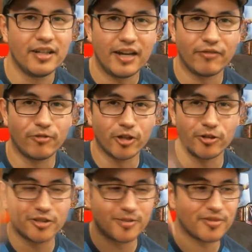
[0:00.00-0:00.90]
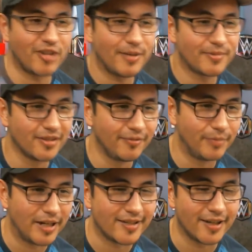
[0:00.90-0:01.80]
Everyone go subscribe to Live
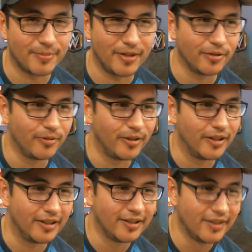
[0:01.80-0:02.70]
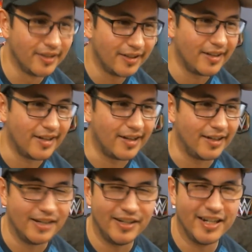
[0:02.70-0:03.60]
by Tech, by the way.
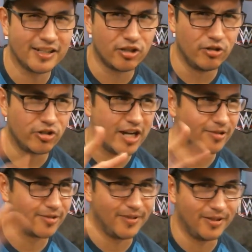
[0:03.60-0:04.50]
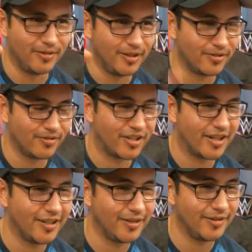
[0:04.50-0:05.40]
He has 2 channels, by the way, so check
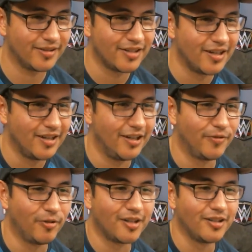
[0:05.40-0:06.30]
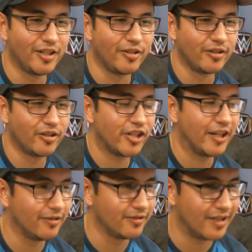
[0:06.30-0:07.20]
him. If you want to link your other
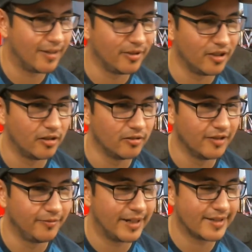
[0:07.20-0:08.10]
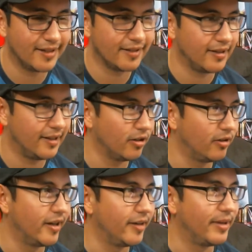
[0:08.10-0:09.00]
channel down below, Live by Tech, go
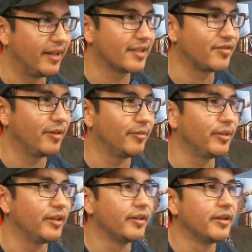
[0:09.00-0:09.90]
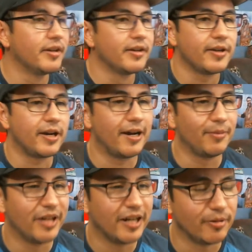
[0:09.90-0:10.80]
ahead, man. That's fine with me.
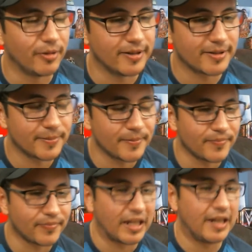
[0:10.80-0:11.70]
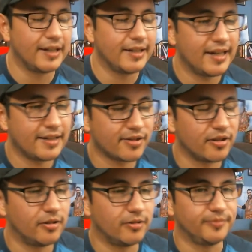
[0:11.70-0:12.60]
But anyways, yeah,
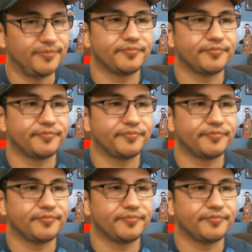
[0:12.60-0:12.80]
so